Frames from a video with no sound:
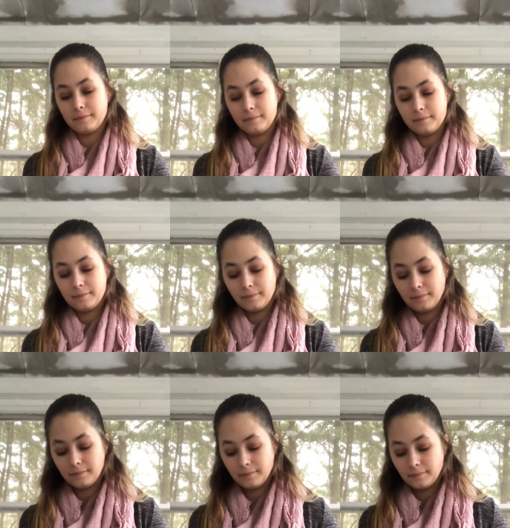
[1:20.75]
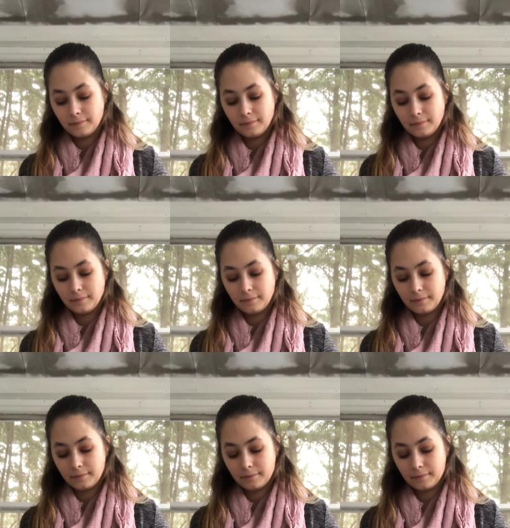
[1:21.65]

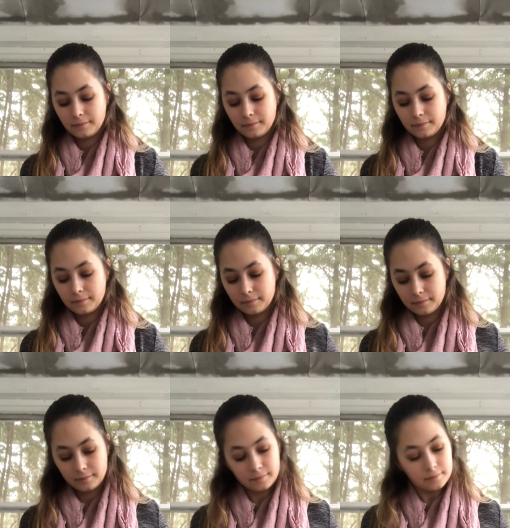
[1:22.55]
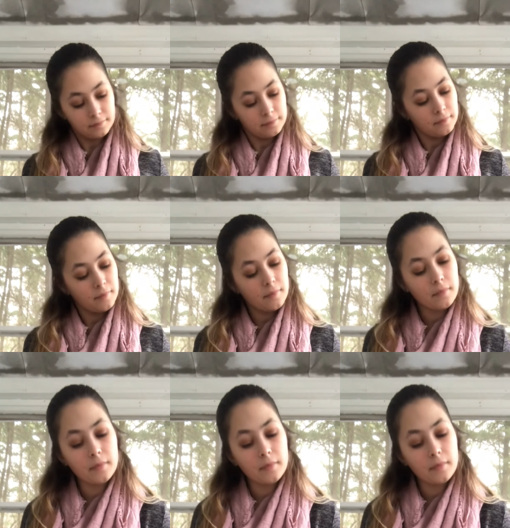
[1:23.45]
Nobody speaks.